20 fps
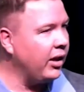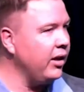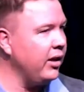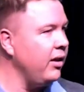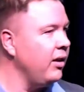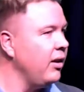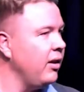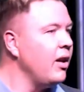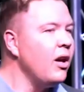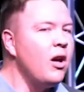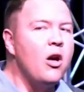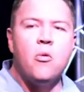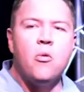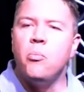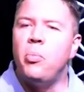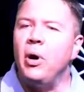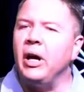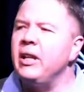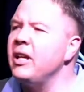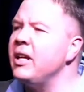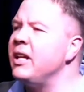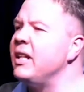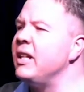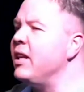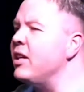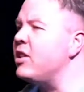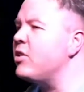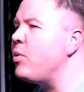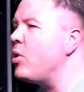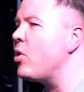okay?
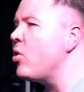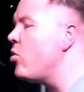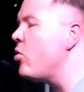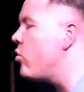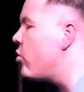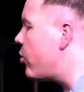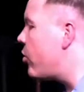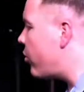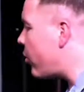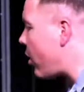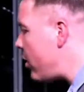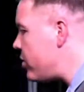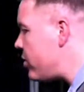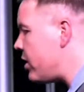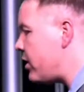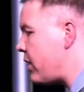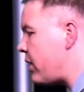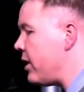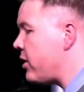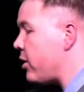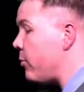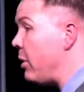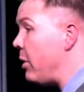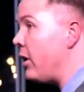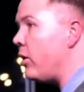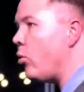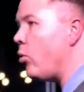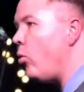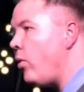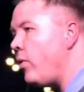But this one throws a
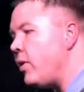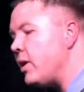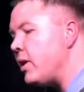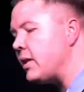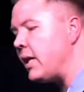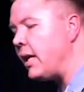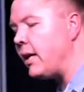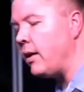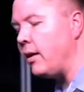tantrum. And then all of a